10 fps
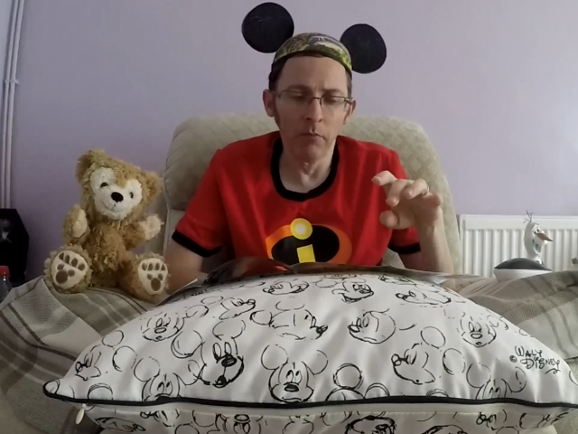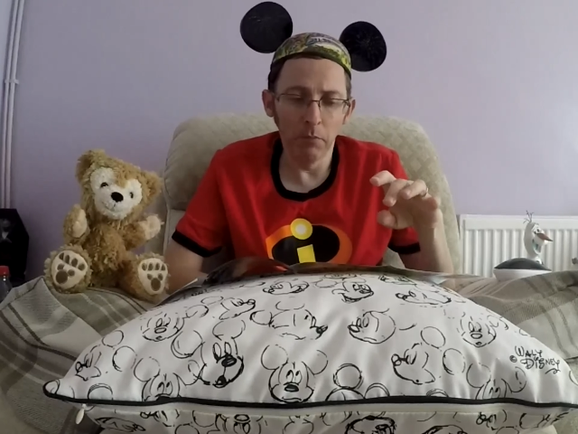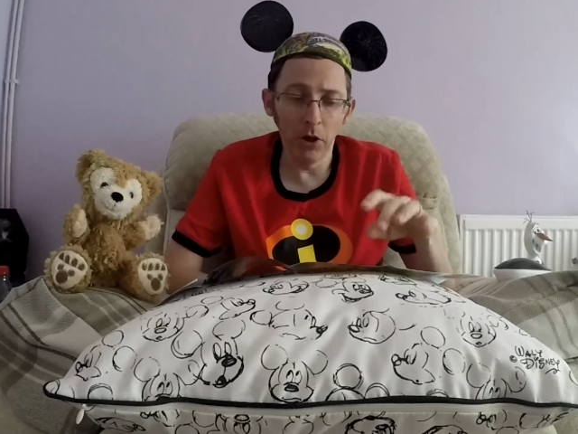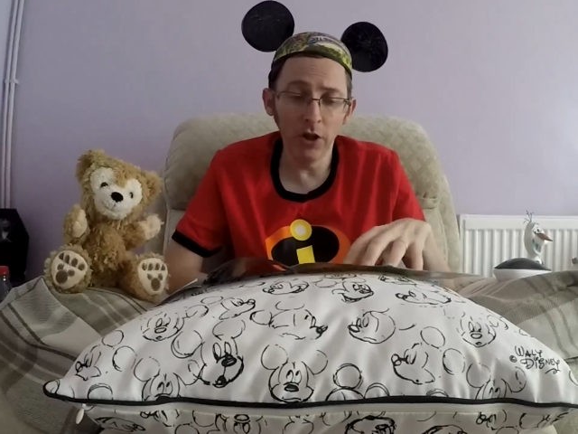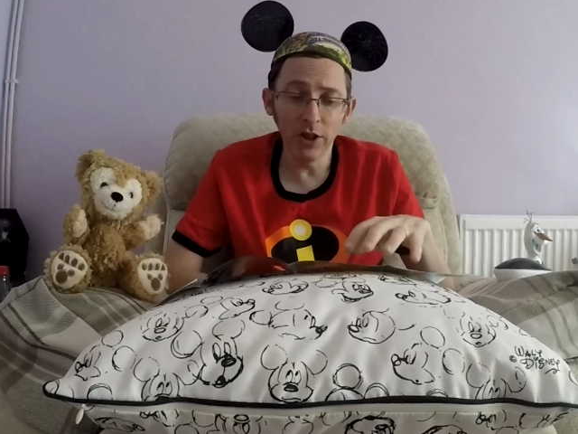
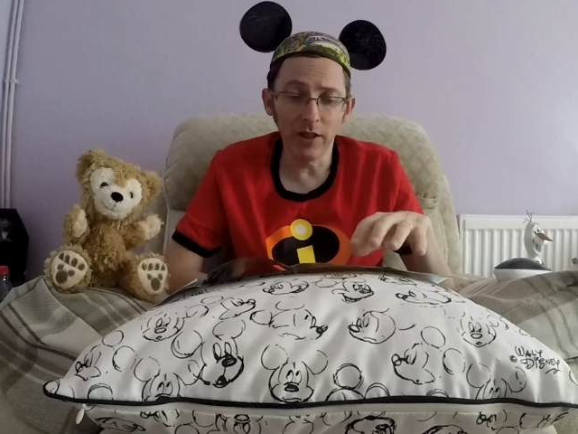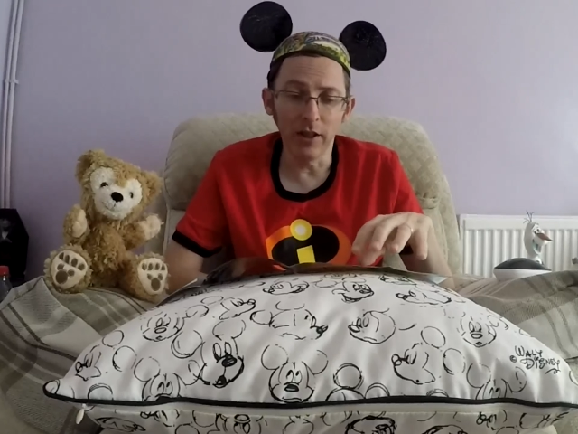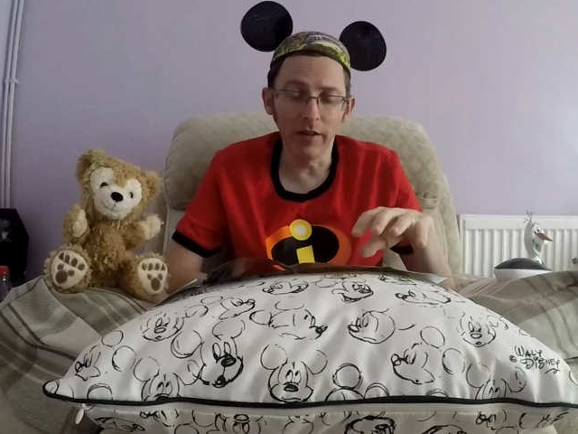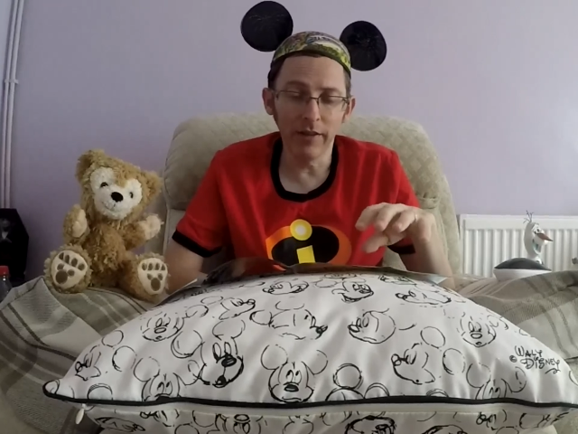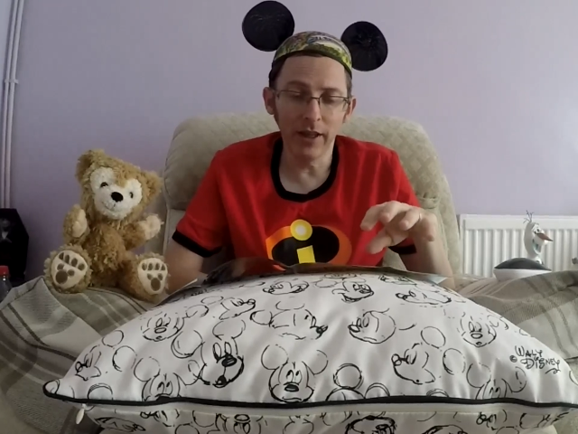Personally,
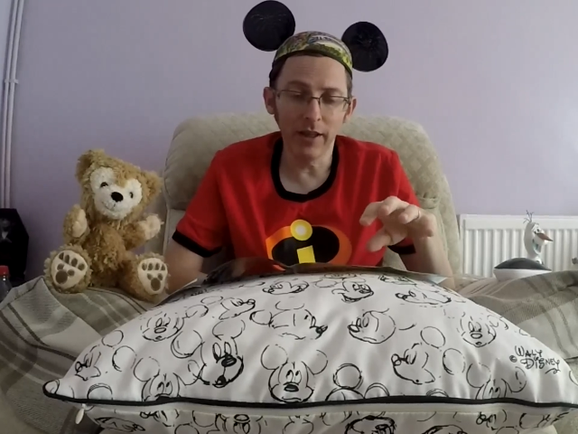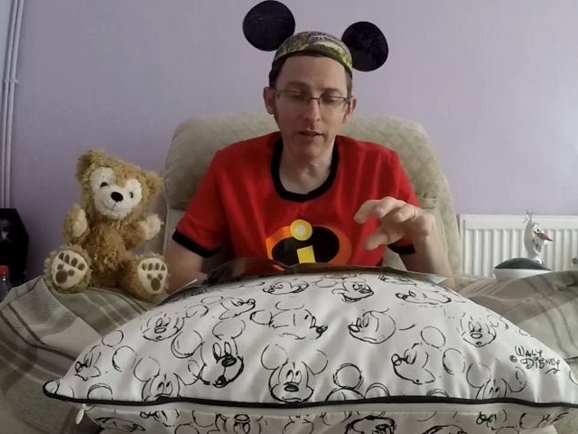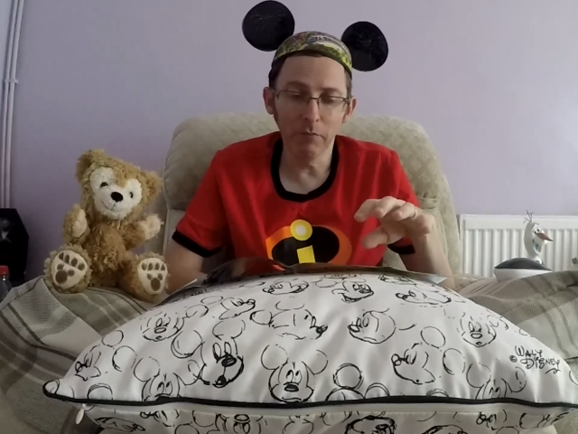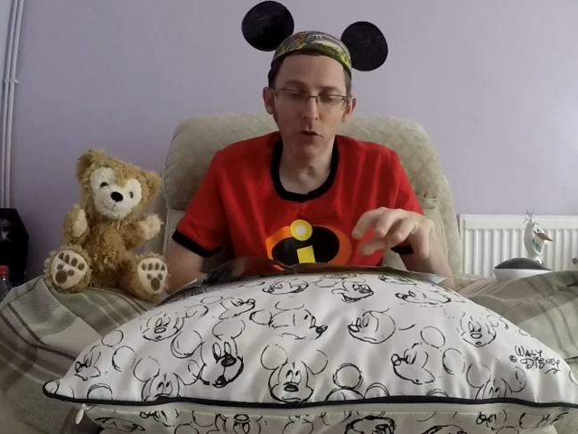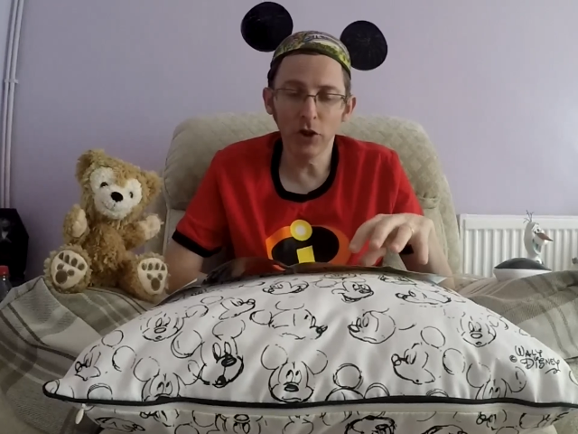I think
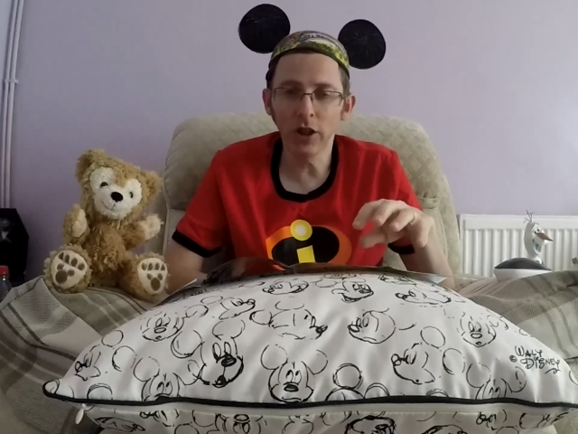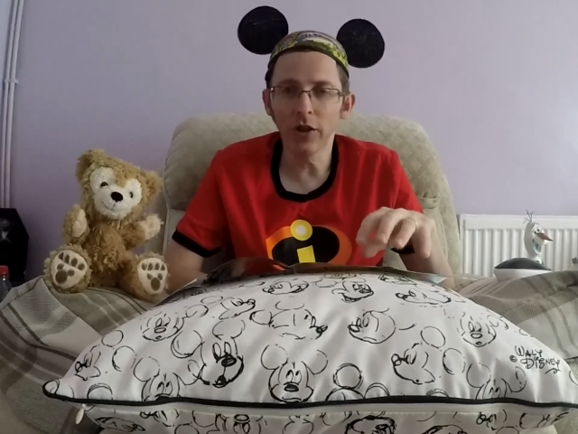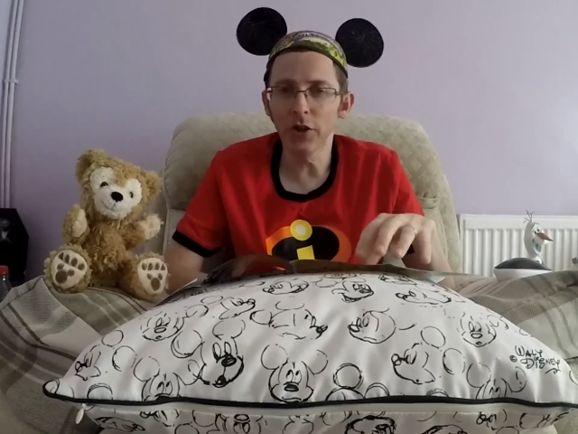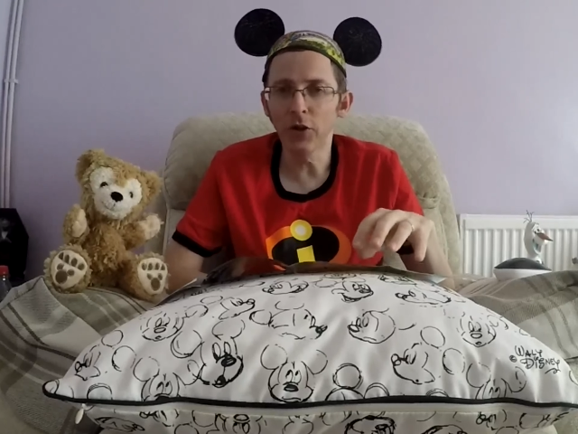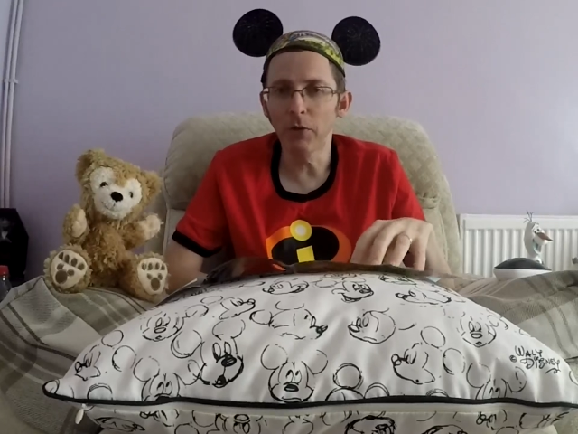Busch
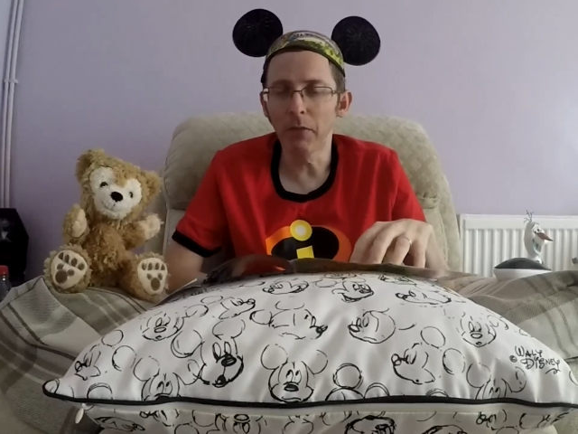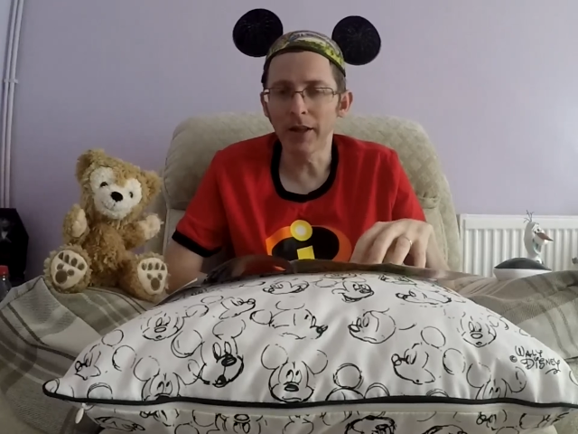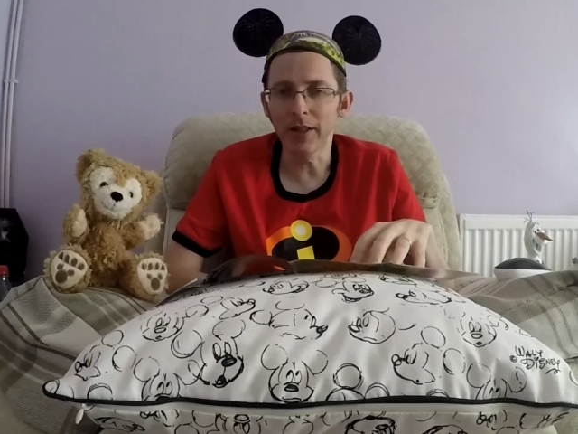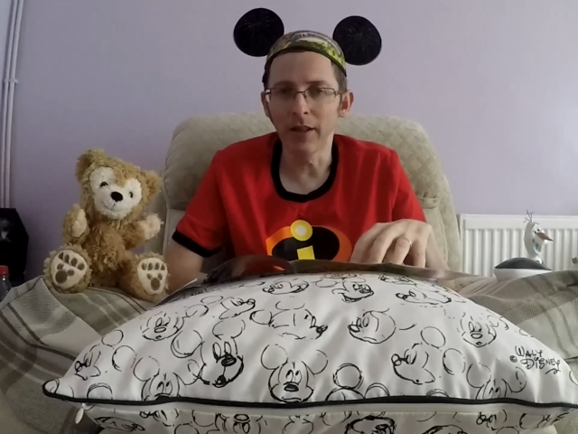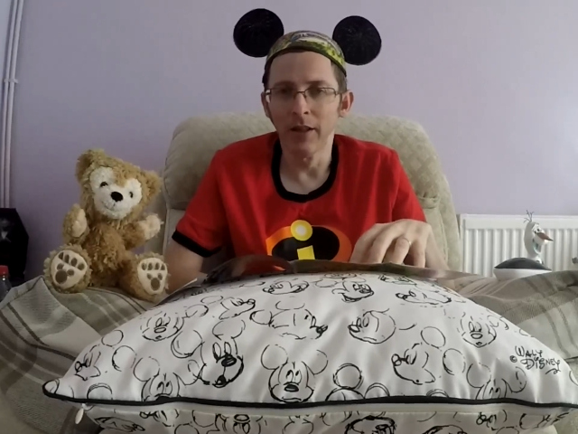Gardens do it
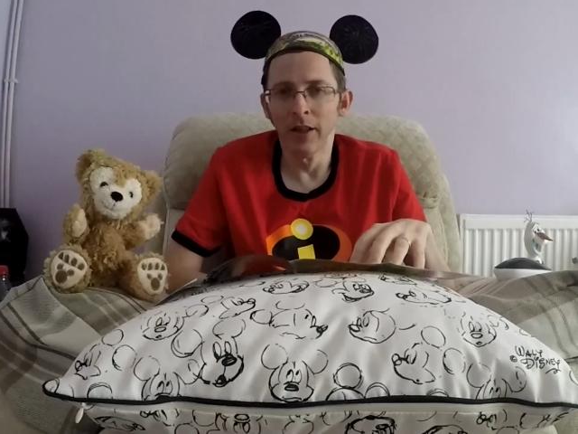better.